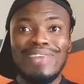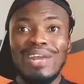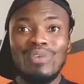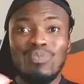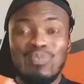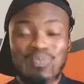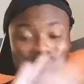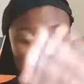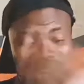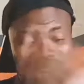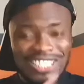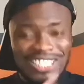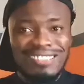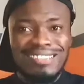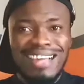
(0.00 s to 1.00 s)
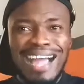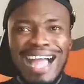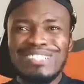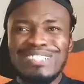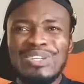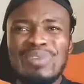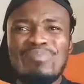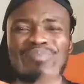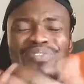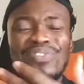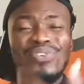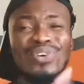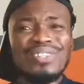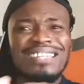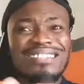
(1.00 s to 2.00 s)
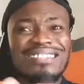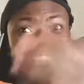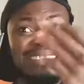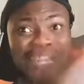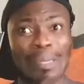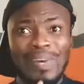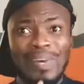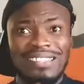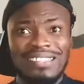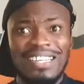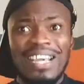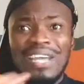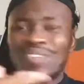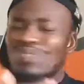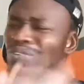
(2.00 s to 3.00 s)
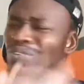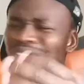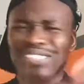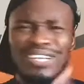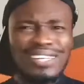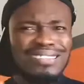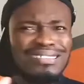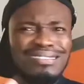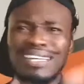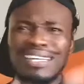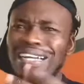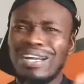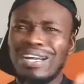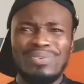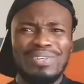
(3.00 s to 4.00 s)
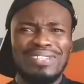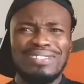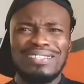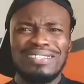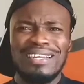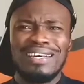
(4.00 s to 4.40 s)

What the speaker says: Their wages are still, those are stipends, those are not salaries.